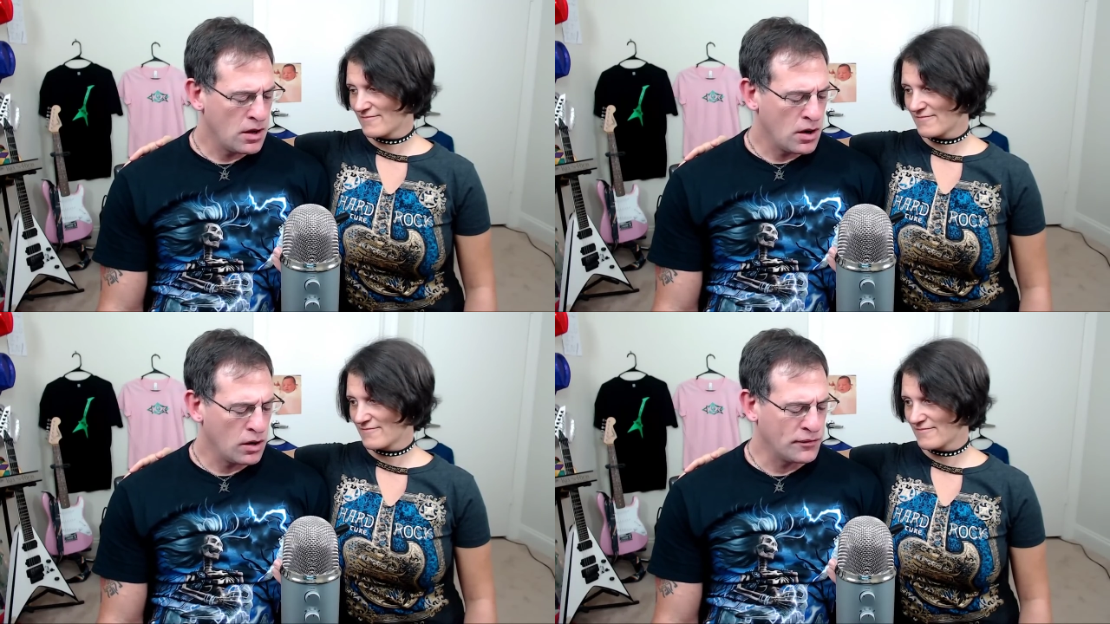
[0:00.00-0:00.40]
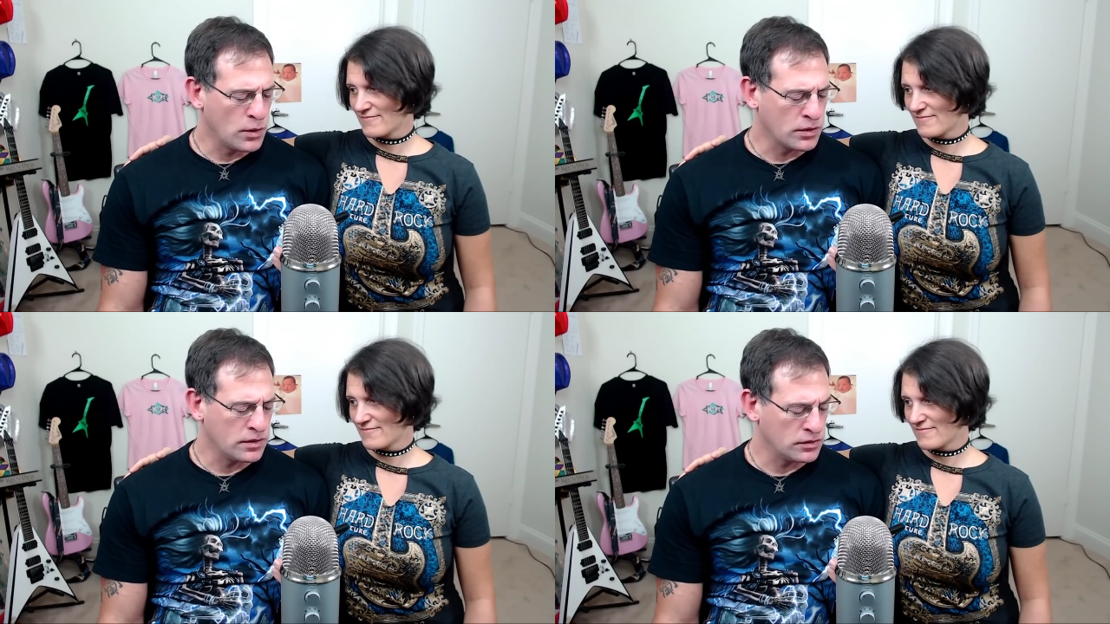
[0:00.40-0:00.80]
Speaker 1: Her,
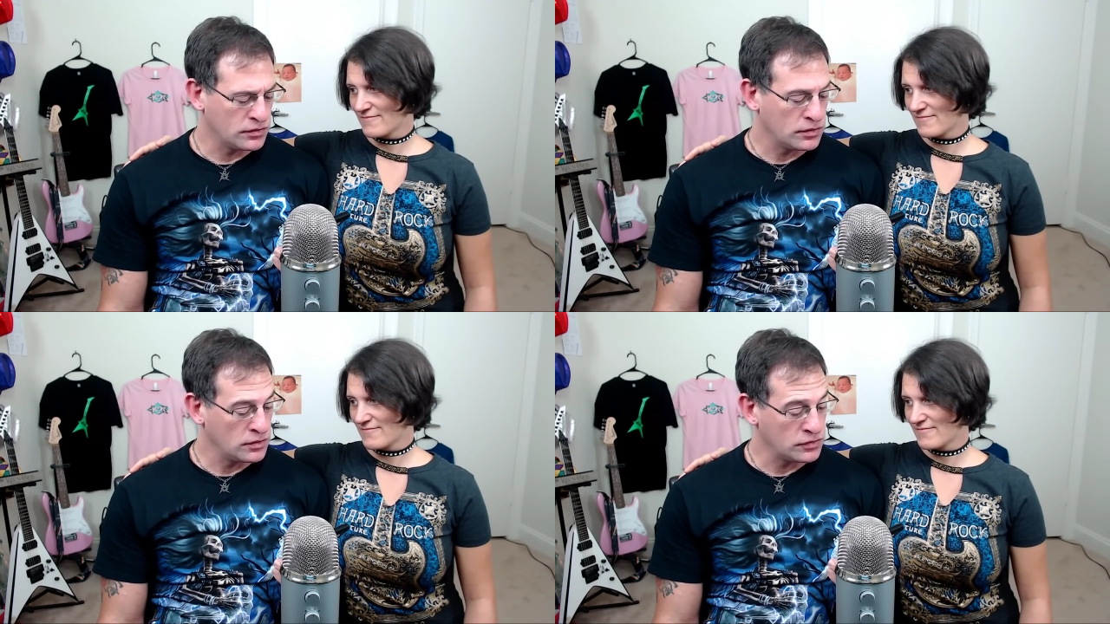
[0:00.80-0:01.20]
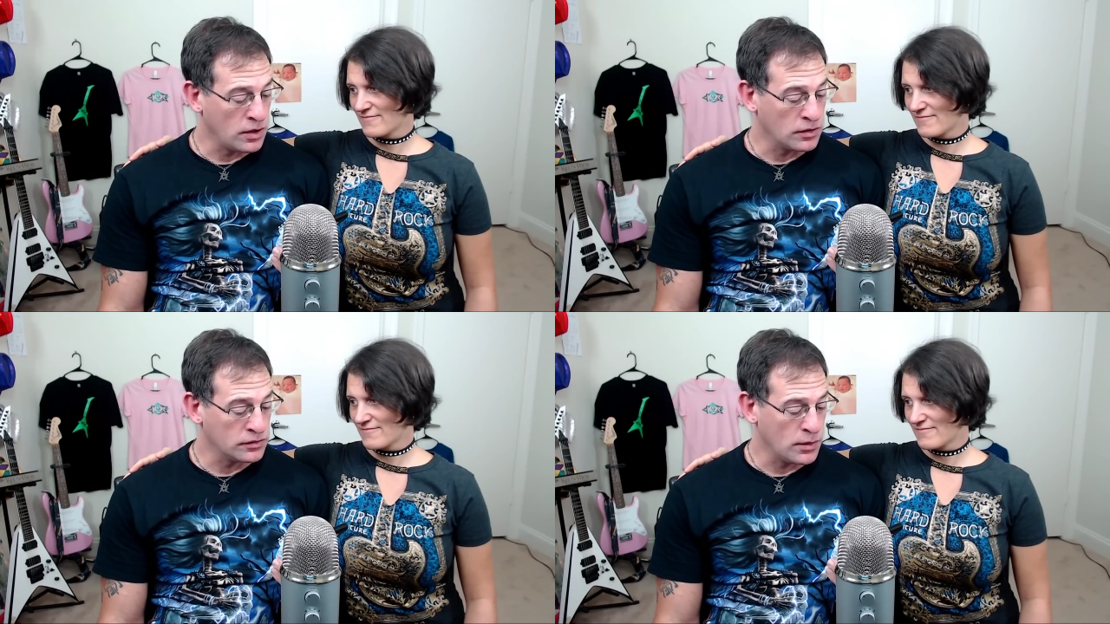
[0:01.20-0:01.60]
fo- her, her
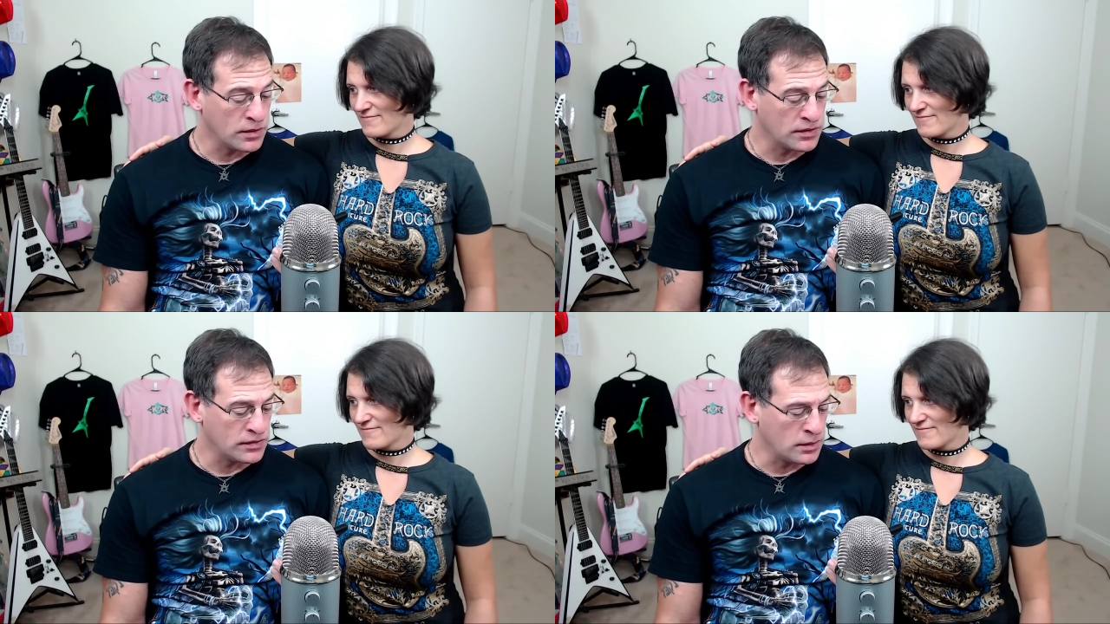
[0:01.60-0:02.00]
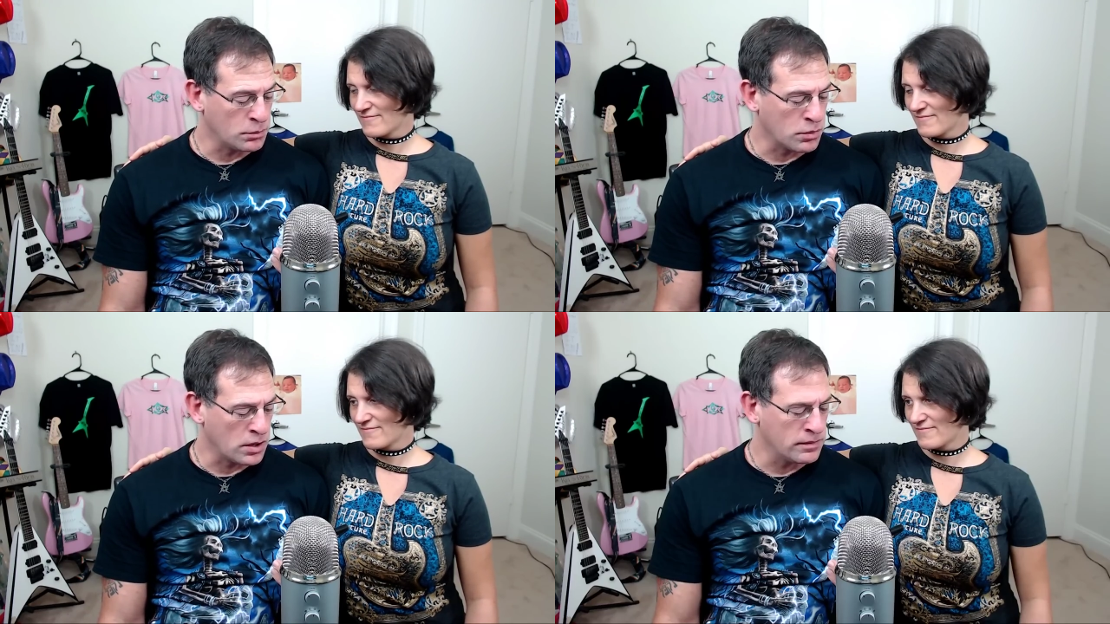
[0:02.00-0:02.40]
songs focus on a
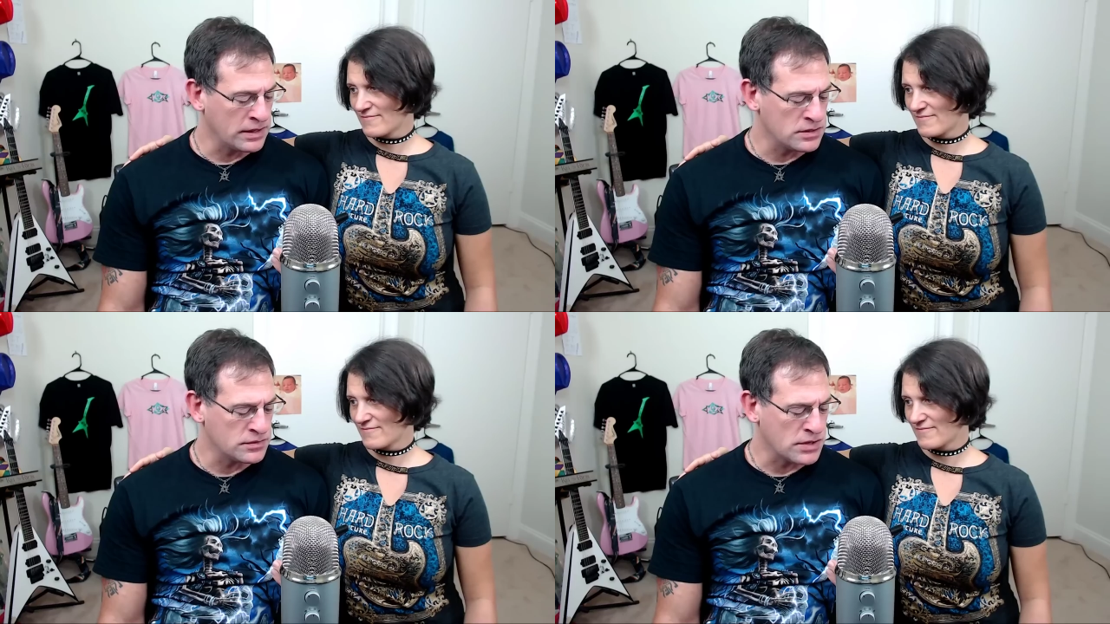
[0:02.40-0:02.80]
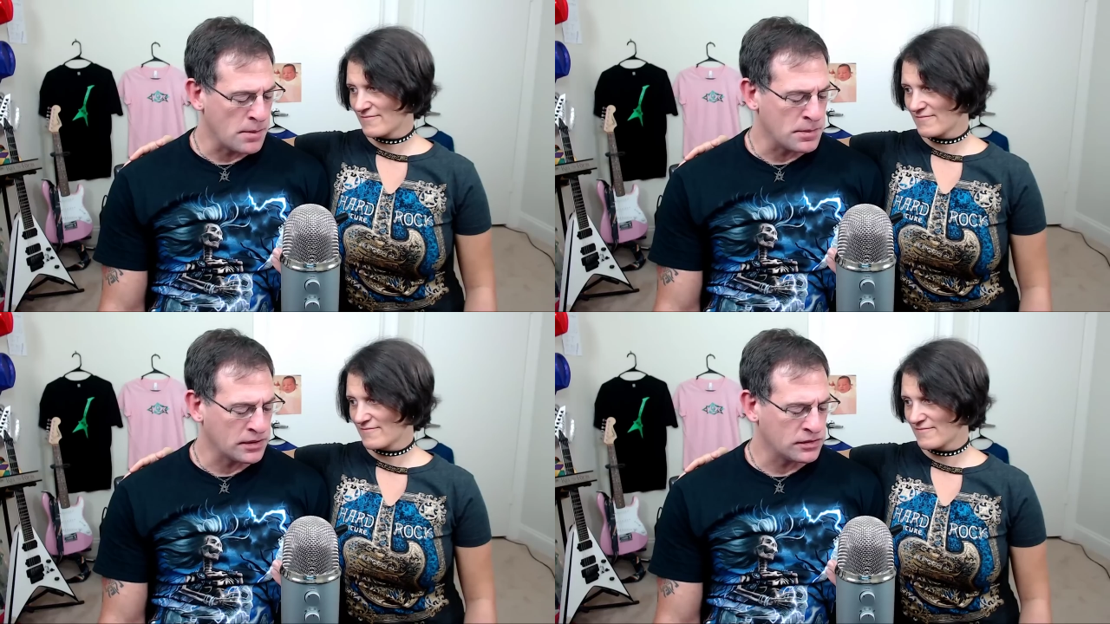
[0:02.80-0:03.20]
broad range of
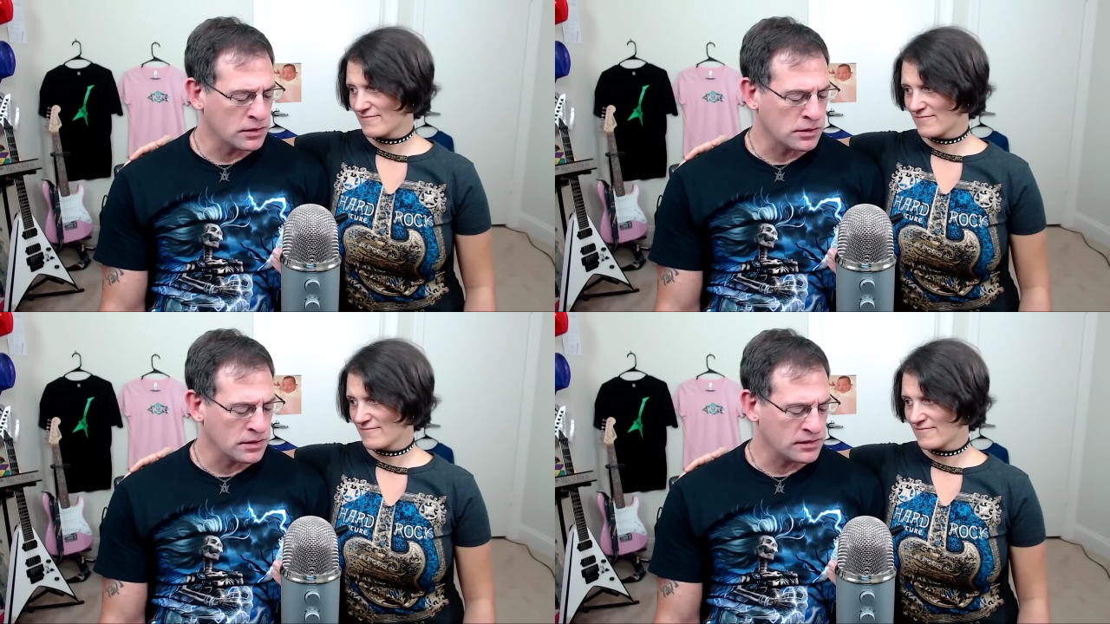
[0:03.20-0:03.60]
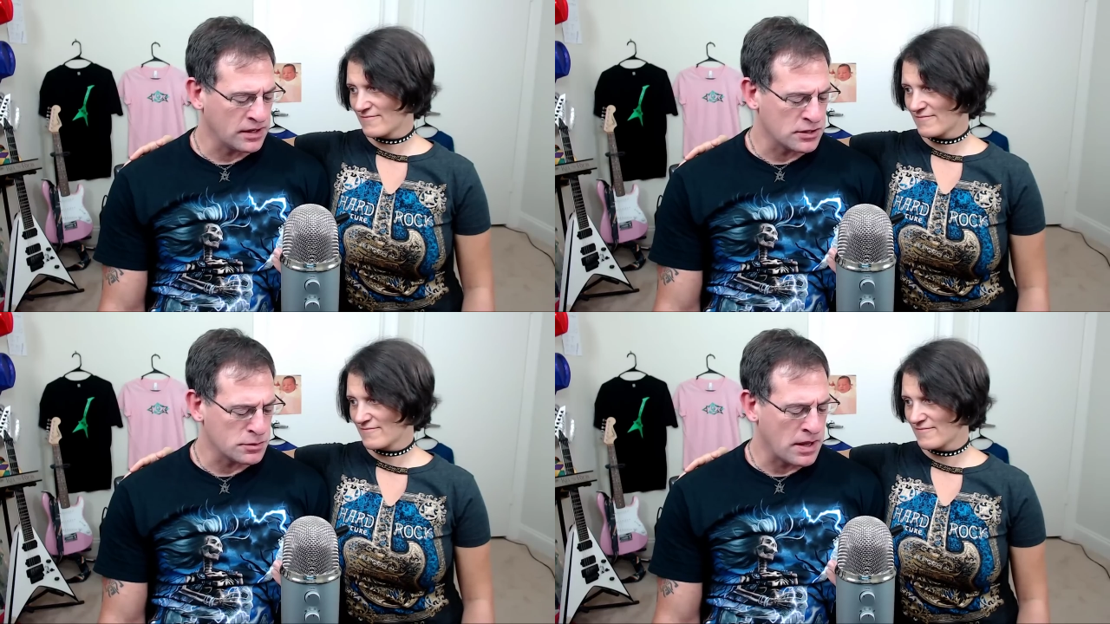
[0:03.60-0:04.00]
topics, including
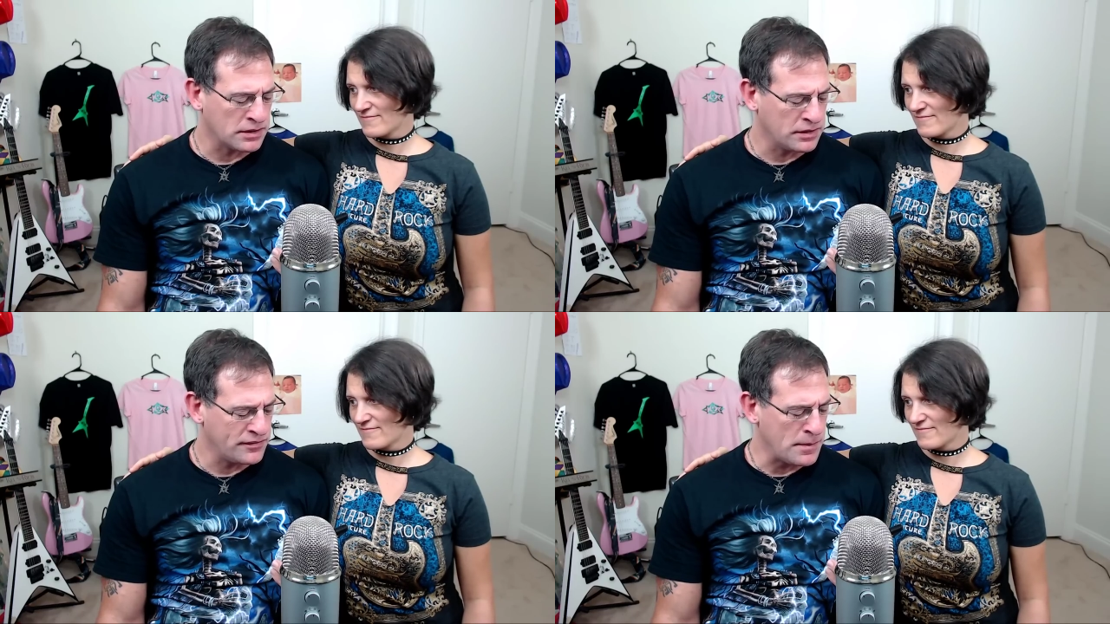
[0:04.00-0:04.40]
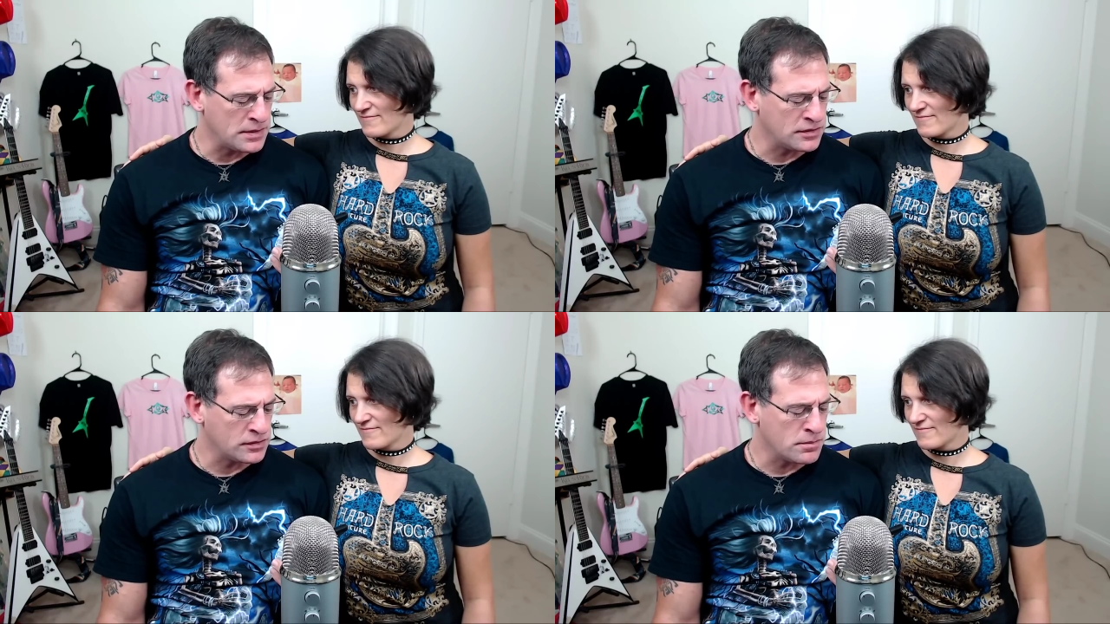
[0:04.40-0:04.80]
sexuality,
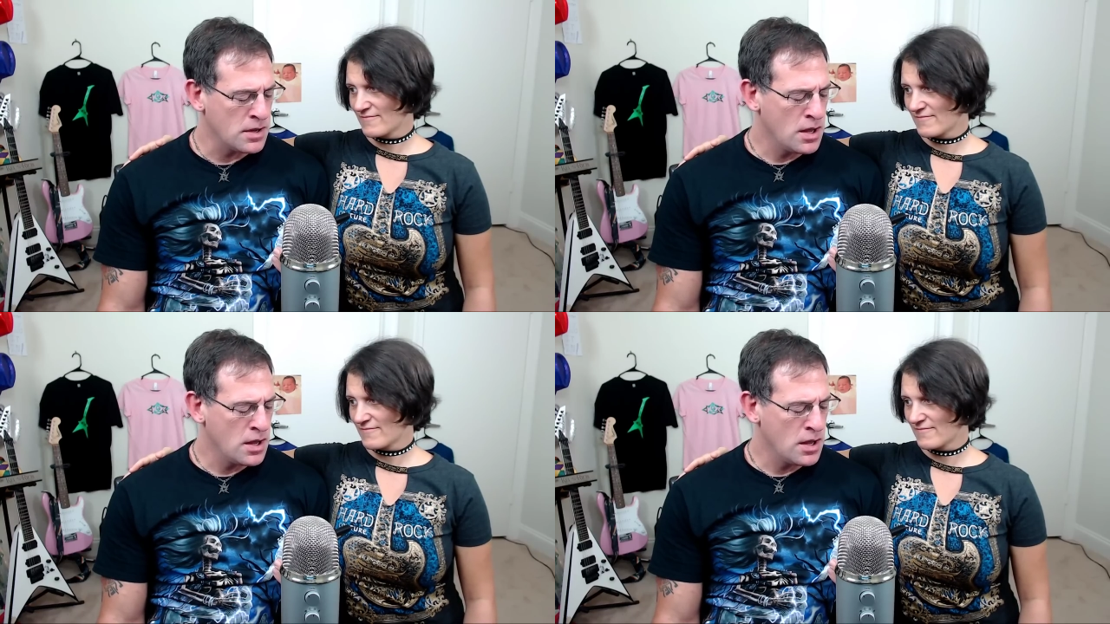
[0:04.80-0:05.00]
feminism,